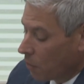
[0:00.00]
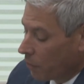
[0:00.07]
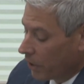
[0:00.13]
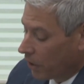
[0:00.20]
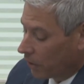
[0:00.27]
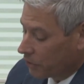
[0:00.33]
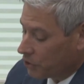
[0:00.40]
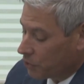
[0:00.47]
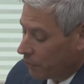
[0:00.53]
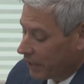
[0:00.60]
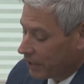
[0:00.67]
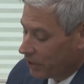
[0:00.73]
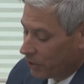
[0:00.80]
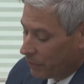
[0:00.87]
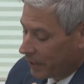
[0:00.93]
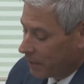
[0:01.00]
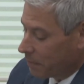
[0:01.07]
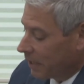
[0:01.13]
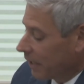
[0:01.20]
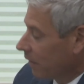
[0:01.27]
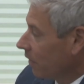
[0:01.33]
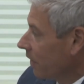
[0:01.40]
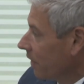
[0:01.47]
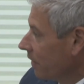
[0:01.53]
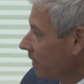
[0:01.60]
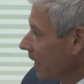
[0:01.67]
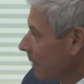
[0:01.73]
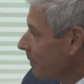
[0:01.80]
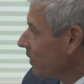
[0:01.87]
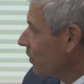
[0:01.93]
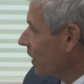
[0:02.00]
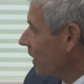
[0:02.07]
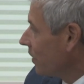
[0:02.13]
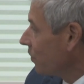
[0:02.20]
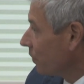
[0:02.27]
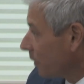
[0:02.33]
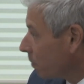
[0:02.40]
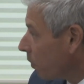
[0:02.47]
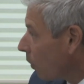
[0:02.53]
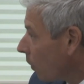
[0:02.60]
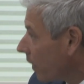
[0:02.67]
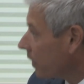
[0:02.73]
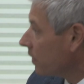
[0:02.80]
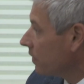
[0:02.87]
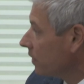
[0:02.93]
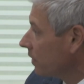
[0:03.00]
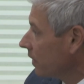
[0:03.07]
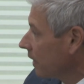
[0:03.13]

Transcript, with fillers: We all just read the UN Panel on Climate Change report,